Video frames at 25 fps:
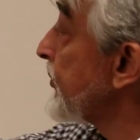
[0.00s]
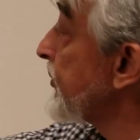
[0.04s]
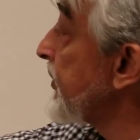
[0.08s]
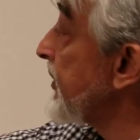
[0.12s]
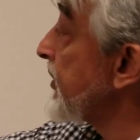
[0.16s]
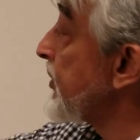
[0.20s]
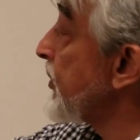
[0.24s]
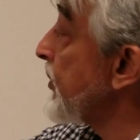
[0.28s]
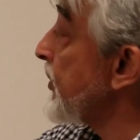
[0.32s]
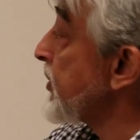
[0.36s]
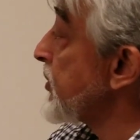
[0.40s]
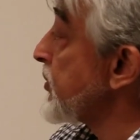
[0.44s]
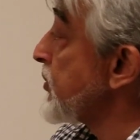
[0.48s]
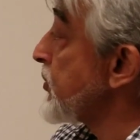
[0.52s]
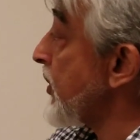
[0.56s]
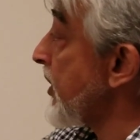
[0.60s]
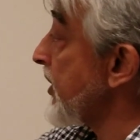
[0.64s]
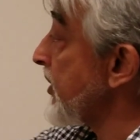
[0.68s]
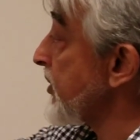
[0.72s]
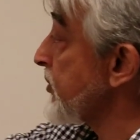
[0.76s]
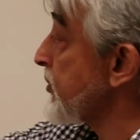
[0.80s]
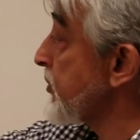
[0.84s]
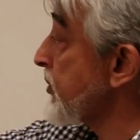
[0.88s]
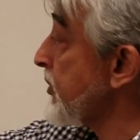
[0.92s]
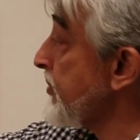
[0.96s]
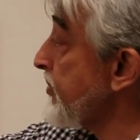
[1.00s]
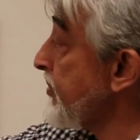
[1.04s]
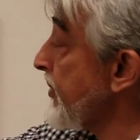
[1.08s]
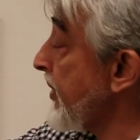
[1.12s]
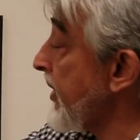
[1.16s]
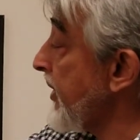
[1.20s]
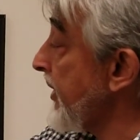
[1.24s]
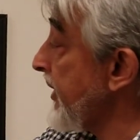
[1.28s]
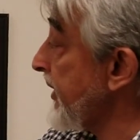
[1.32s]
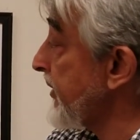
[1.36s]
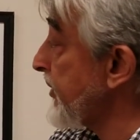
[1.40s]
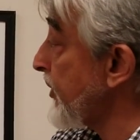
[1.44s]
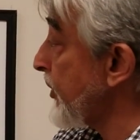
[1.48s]
into a junction,
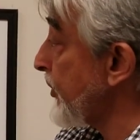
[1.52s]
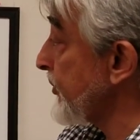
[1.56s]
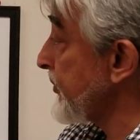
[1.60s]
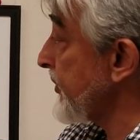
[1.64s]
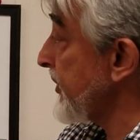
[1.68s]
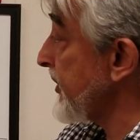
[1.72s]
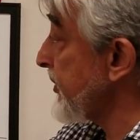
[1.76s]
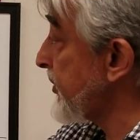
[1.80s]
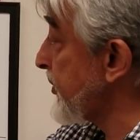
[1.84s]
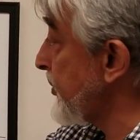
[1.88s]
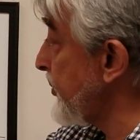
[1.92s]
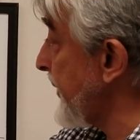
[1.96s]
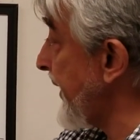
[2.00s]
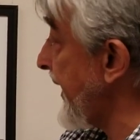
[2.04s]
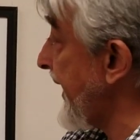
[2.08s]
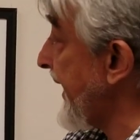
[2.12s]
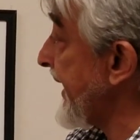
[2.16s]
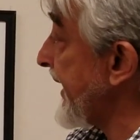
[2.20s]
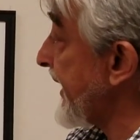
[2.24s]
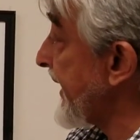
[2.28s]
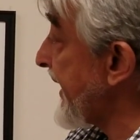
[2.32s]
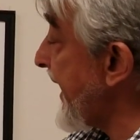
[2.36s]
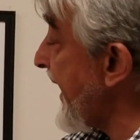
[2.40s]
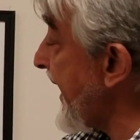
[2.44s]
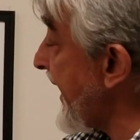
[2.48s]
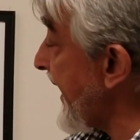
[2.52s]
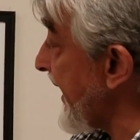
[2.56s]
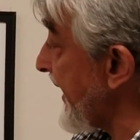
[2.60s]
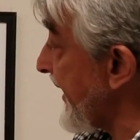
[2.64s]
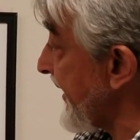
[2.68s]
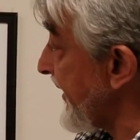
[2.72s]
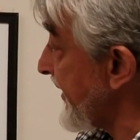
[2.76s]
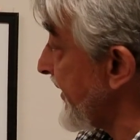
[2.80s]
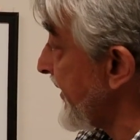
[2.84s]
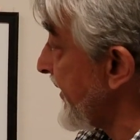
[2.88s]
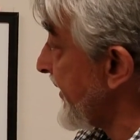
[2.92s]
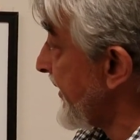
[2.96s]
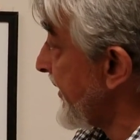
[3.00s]
it goes into a CAN.